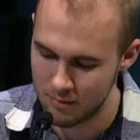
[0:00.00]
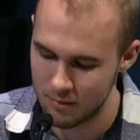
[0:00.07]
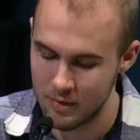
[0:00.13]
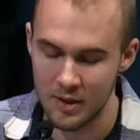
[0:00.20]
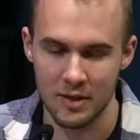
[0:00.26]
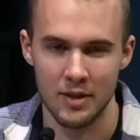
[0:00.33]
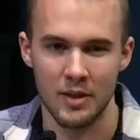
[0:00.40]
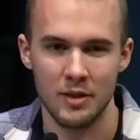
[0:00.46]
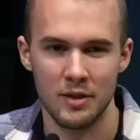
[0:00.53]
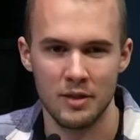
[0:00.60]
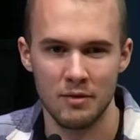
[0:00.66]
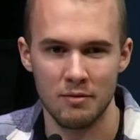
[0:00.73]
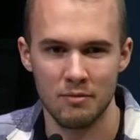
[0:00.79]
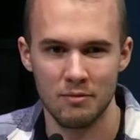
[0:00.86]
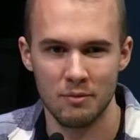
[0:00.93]
Is this
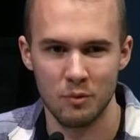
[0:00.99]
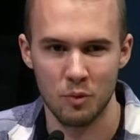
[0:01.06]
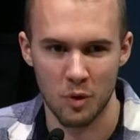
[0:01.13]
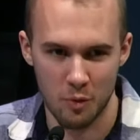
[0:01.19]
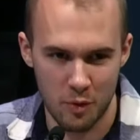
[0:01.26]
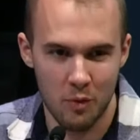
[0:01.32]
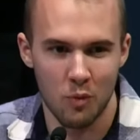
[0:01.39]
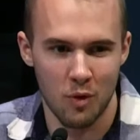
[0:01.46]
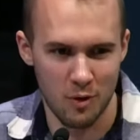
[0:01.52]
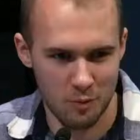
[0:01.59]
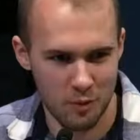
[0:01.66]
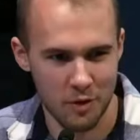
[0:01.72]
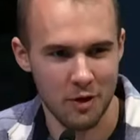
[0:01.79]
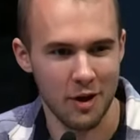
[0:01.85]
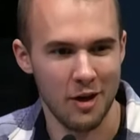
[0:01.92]
what we want
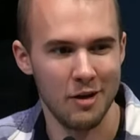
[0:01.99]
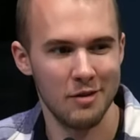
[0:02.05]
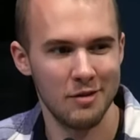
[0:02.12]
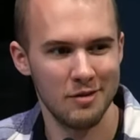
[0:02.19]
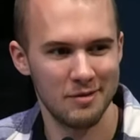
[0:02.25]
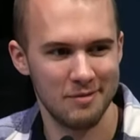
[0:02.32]
with God?